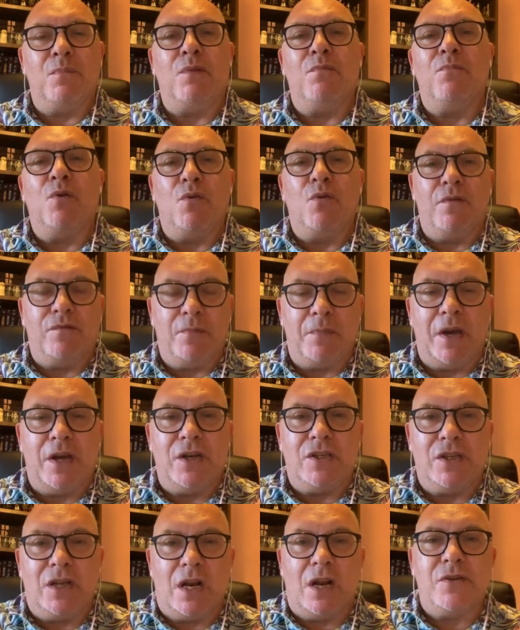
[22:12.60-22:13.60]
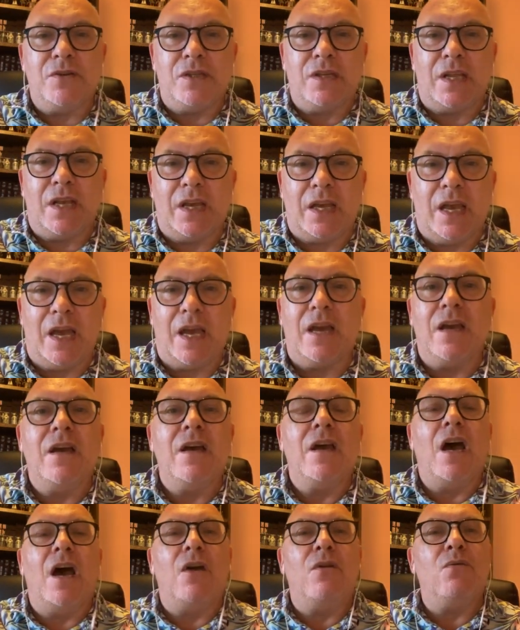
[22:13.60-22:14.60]
with more information closer they get.
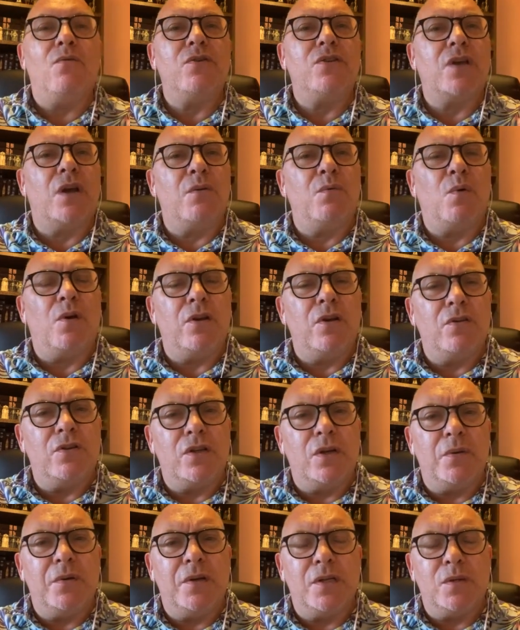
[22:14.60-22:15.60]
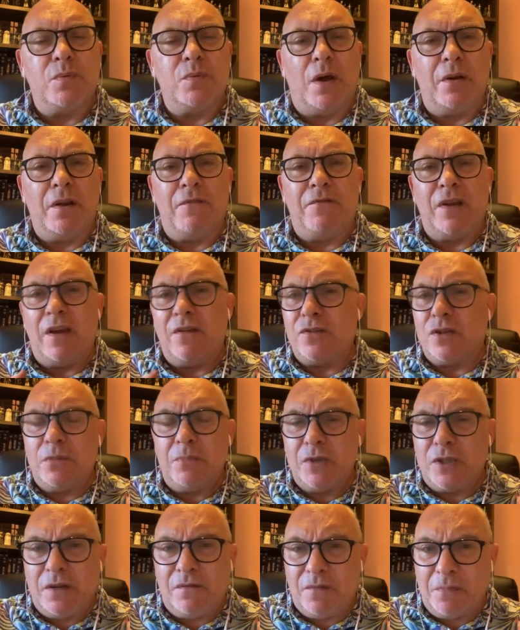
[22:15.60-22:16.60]
And also what you're doing as well, if you give
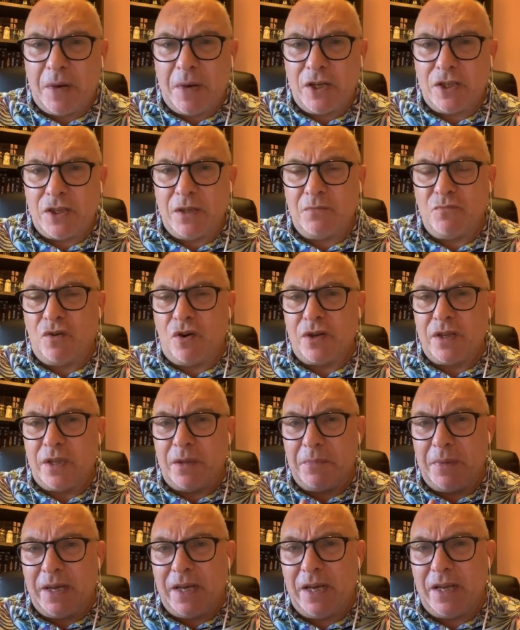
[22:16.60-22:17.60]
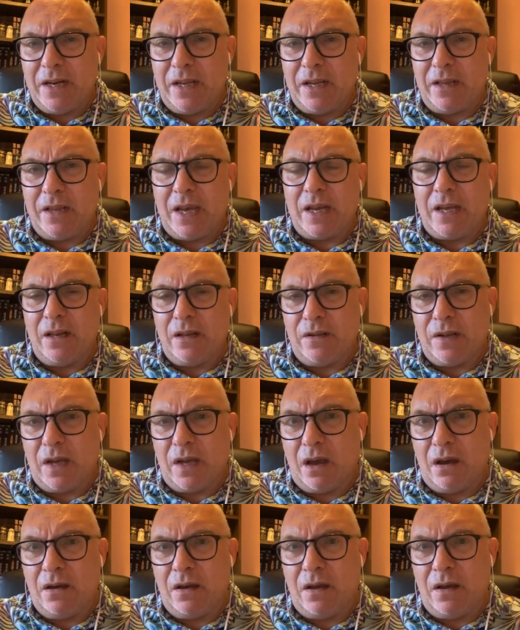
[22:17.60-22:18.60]
too much information right at the beginning, they can
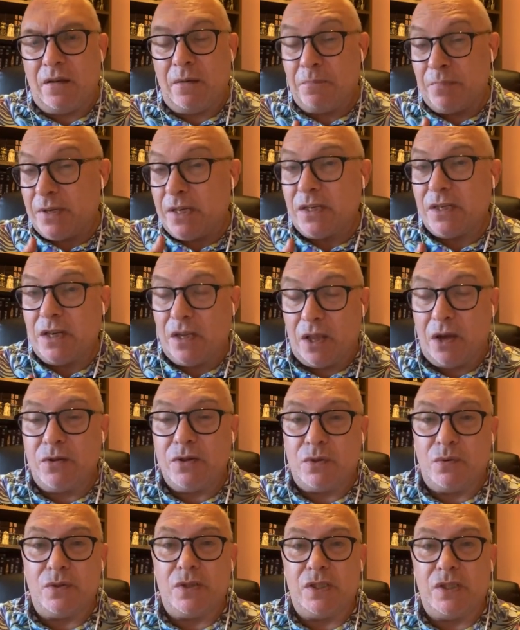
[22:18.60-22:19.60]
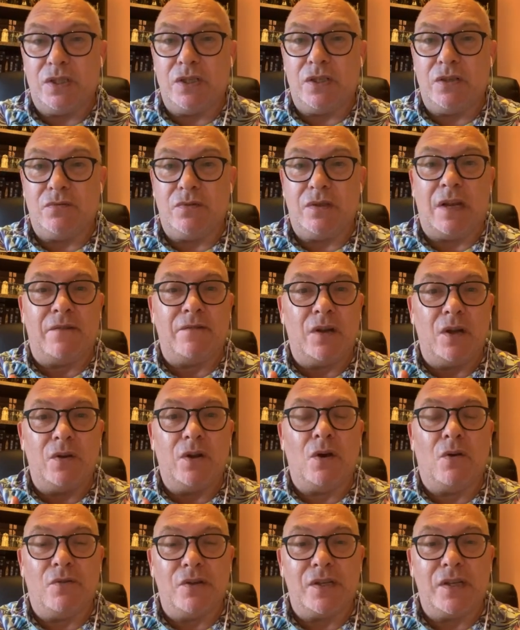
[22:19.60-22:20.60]
think, and particularly those autistic children have
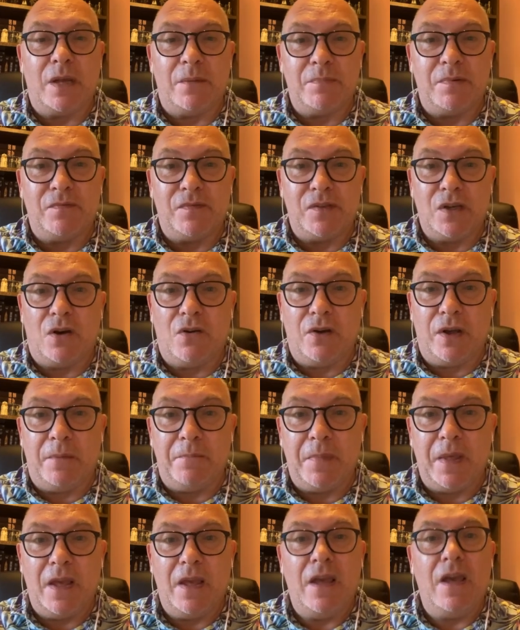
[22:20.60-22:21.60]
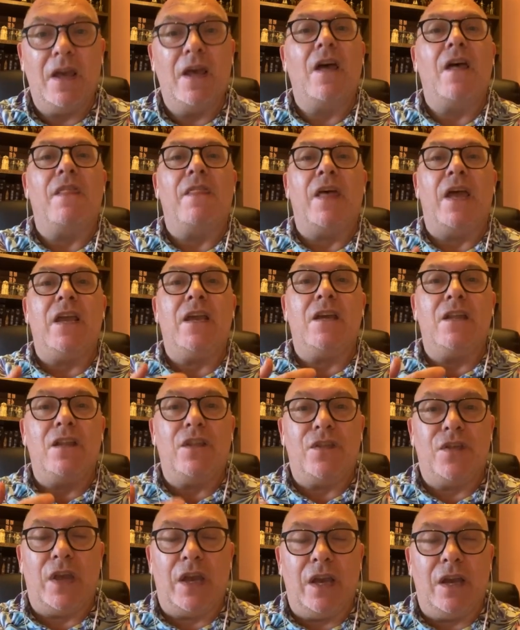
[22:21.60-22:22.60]
no concept of time, they
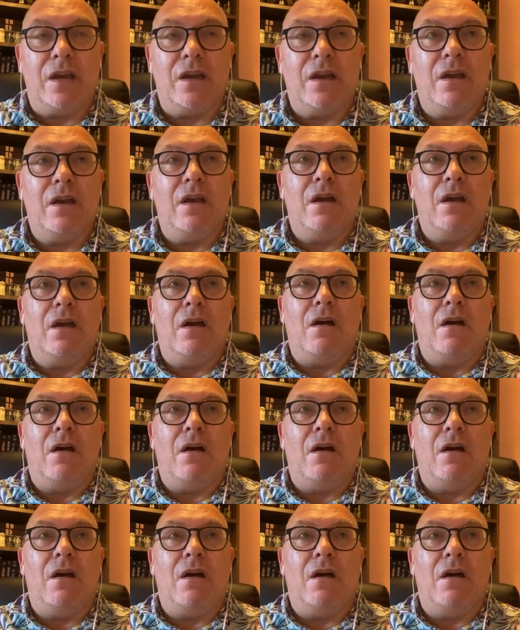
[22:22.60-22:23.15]
can think,